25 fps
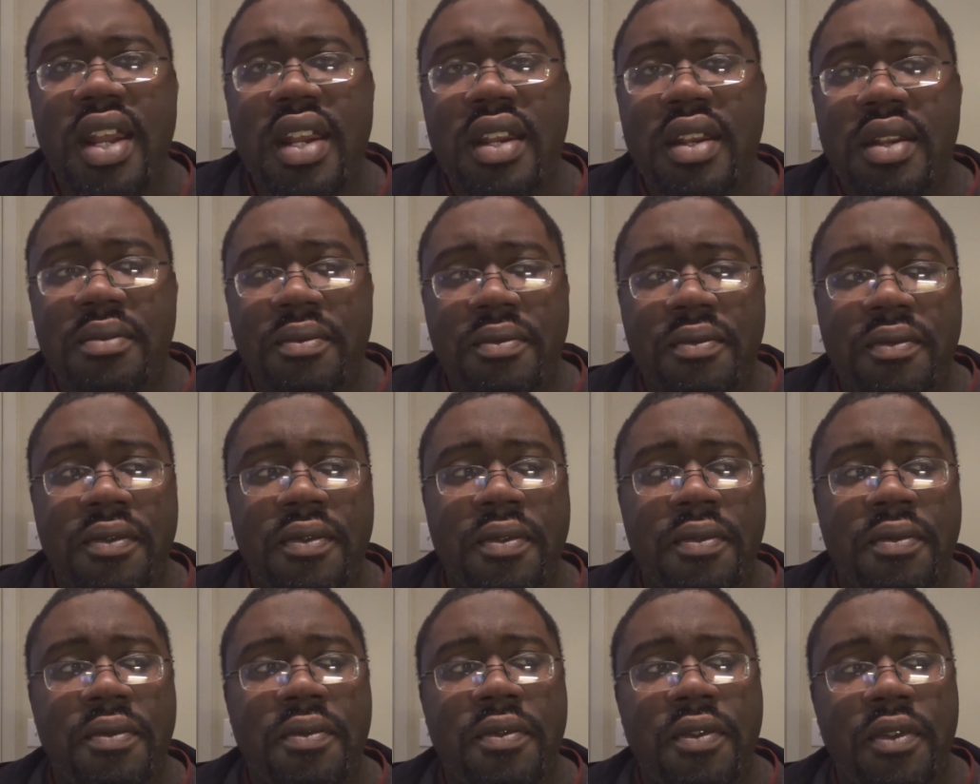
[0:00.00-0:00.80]
And
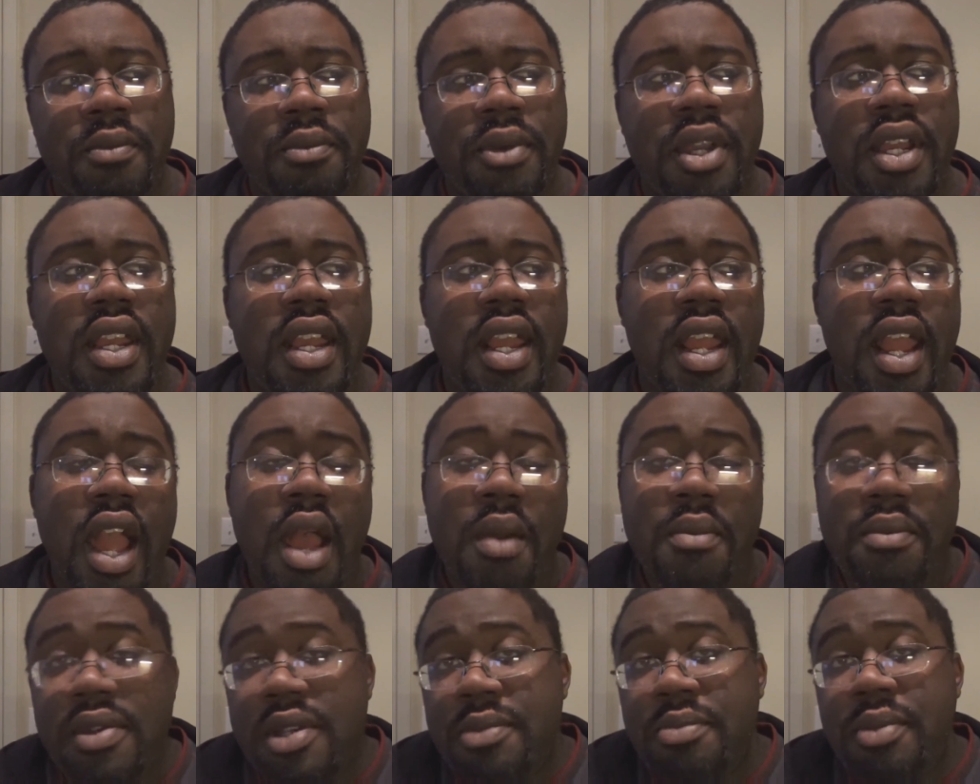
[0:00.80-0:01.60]
for me,
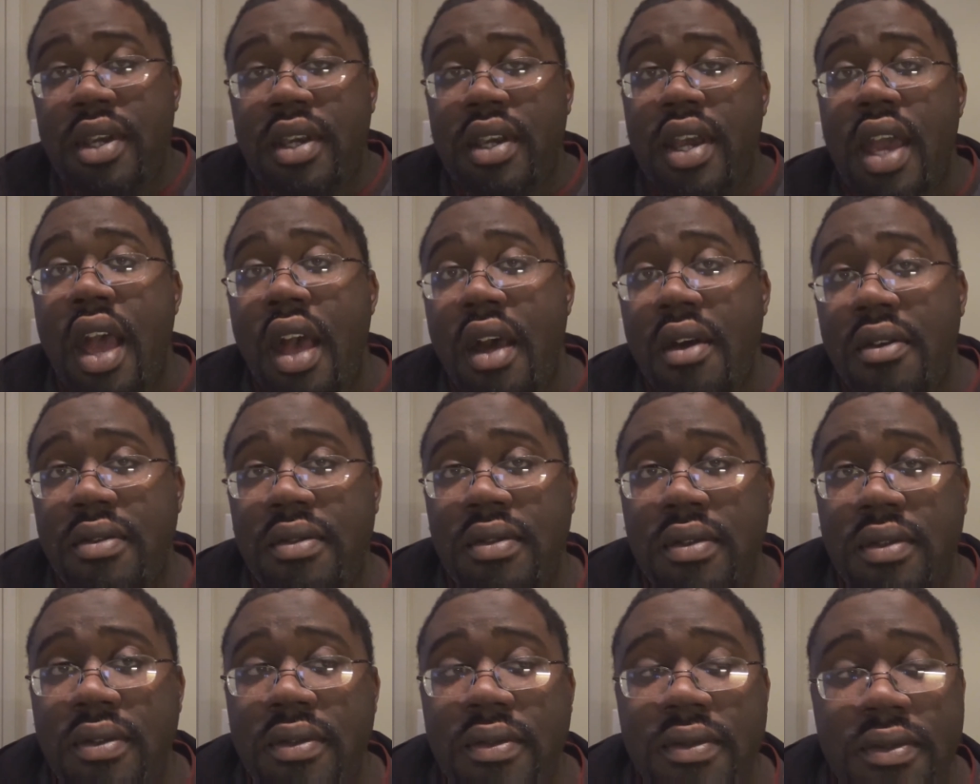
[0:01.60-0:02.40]
I'm gonna speak out
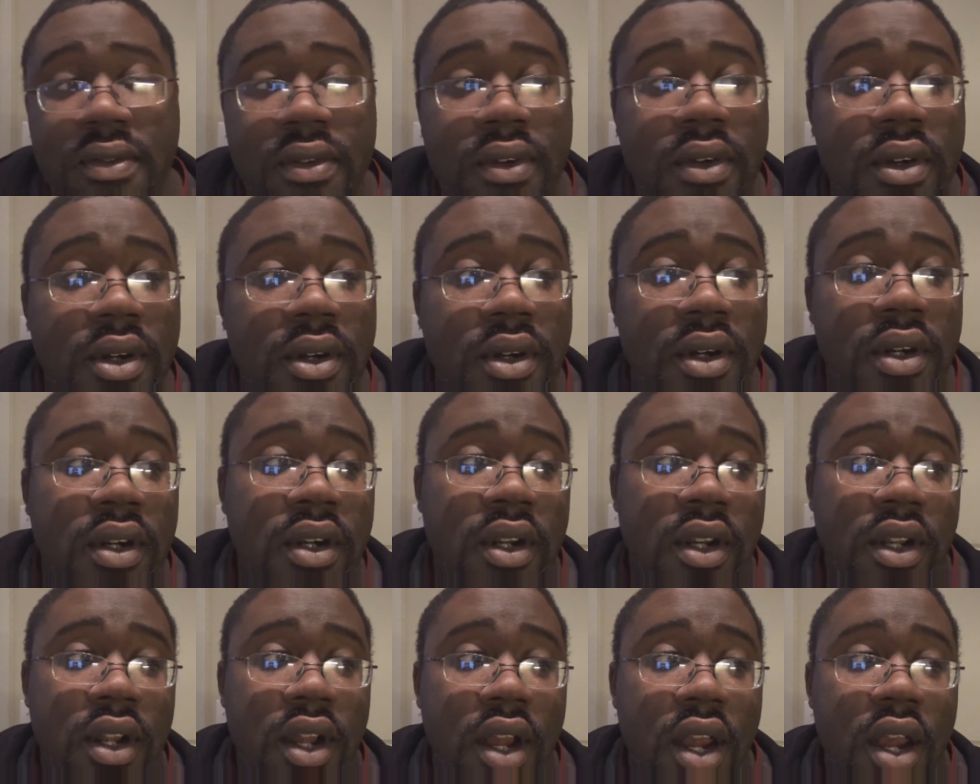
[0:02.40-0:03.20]
for
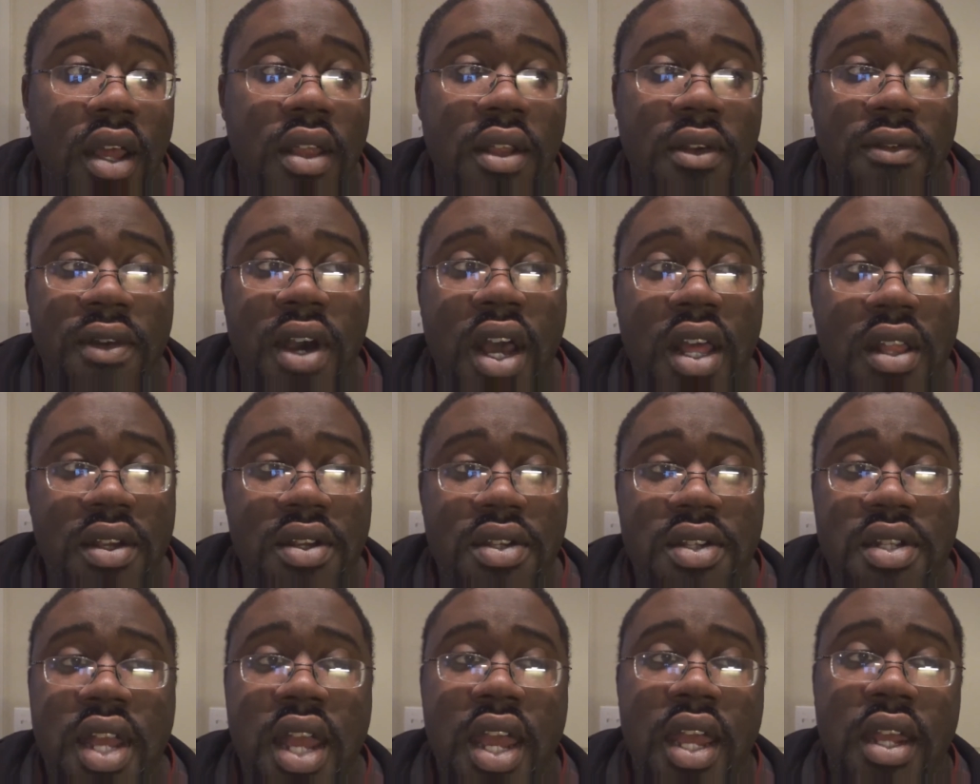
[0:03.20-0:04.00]
other
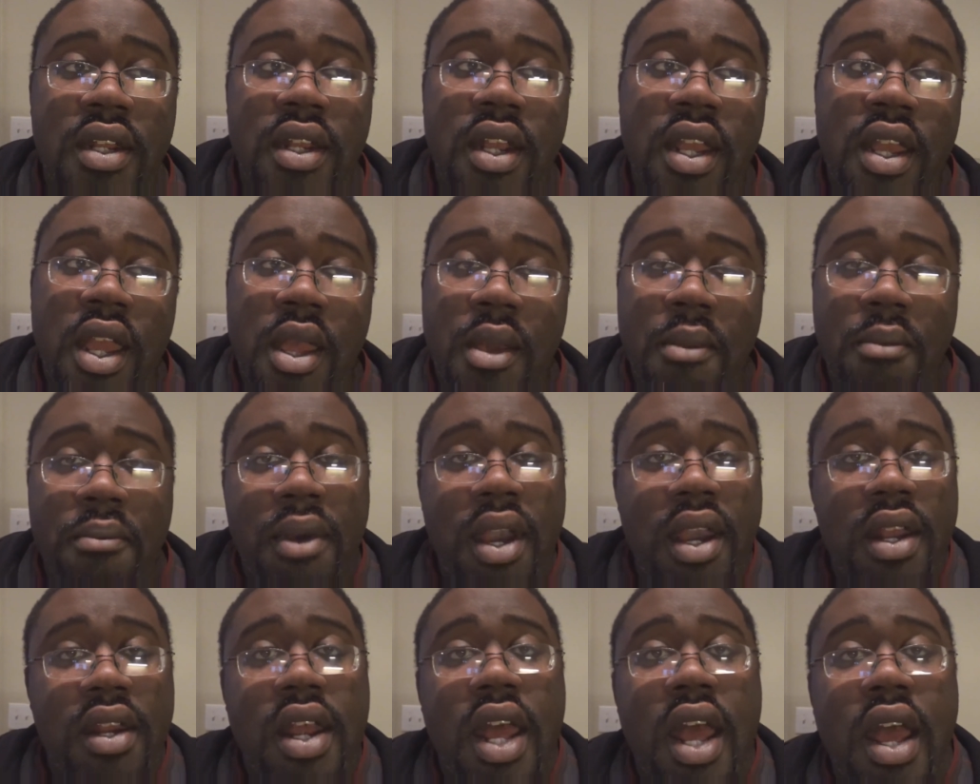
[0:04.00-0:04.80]
fathers that
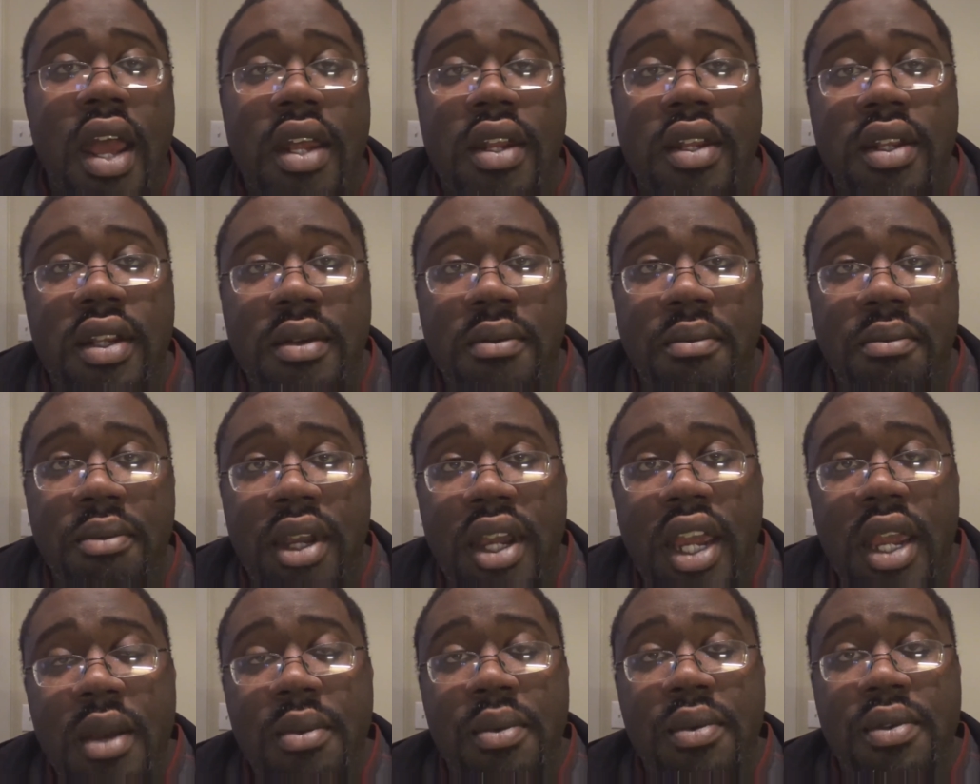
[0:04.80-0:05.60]
may not
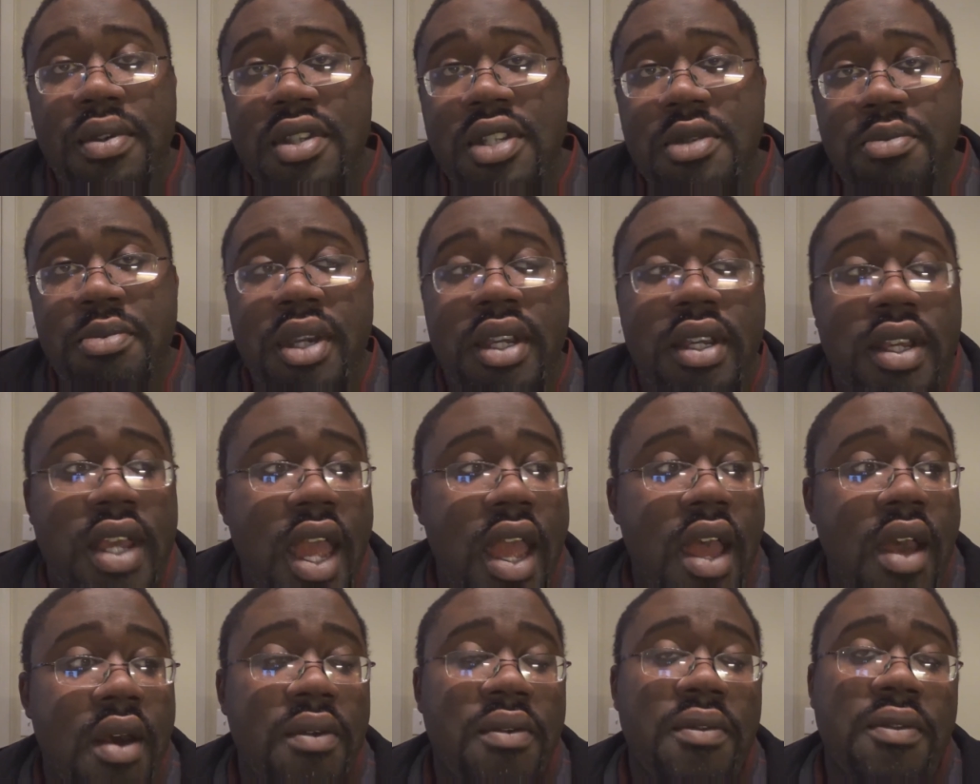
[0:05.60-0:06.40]
be able to speak
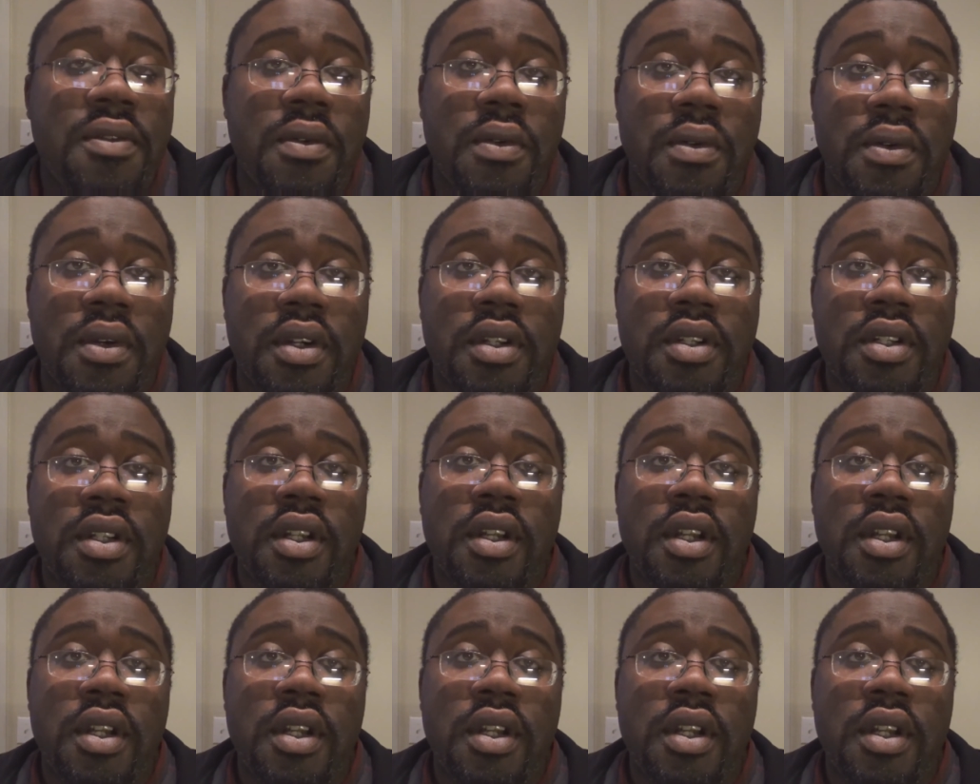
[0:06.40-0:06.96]
out for it.